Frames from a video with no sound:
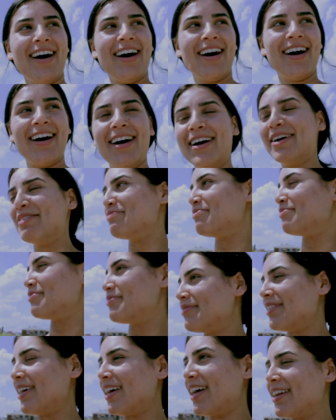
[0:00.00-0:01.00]
Um,
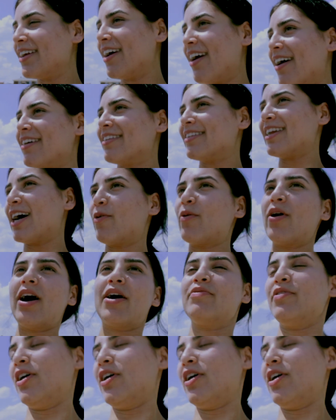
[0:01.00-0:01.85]
and yeah, now we're out